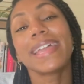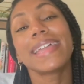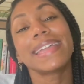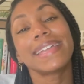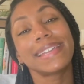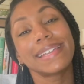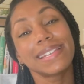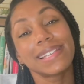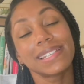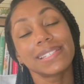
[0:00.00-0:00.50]

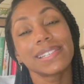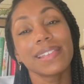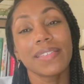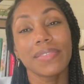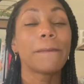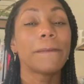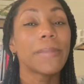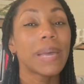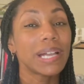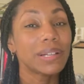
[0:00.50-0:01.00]
is the
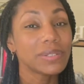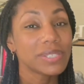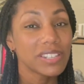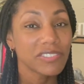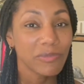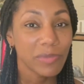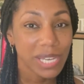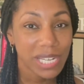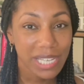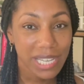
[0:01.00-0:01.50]
amount of
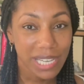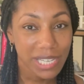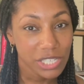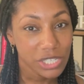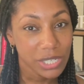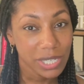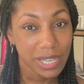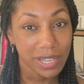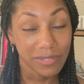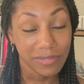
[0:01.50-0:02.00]

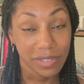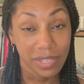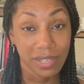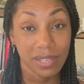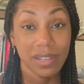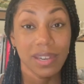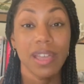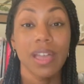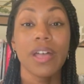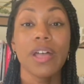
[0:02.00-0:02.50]
medication
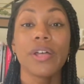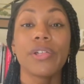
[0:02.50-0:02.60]
given,